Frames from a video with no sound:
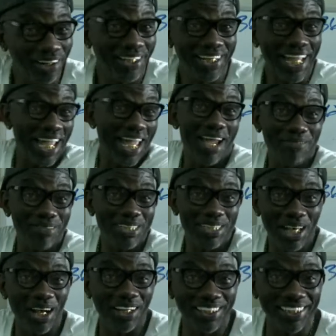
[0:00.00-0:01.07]

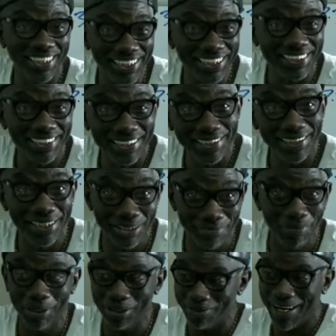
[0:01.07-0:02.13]
Amazon thinks that these
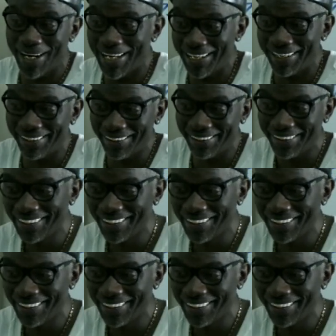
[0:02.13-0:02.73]
books right here